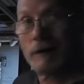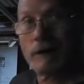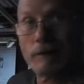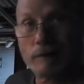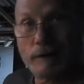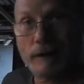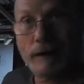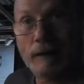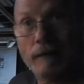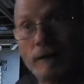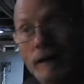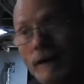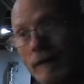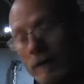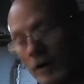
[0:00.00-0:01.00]
a
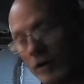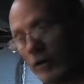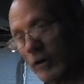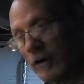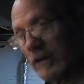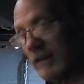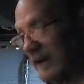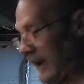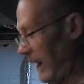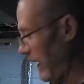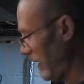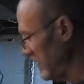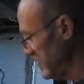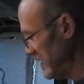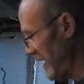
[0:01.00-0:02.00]
good cleaning,
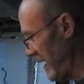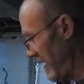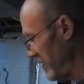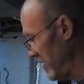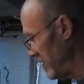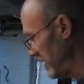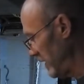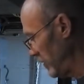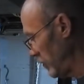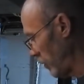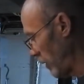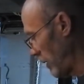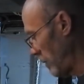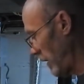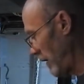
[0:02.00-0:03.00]
because I had the thing
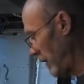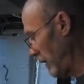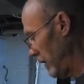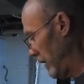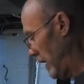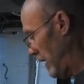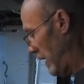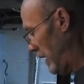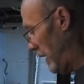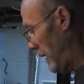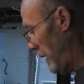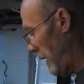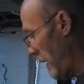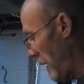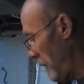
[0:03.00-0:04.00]
tore apart.
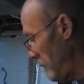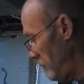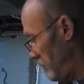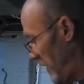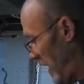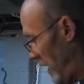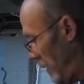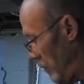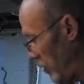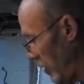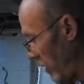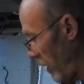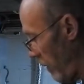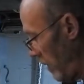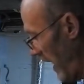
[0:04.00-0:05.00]
Put it
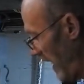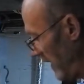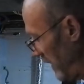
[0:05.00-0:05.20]
all back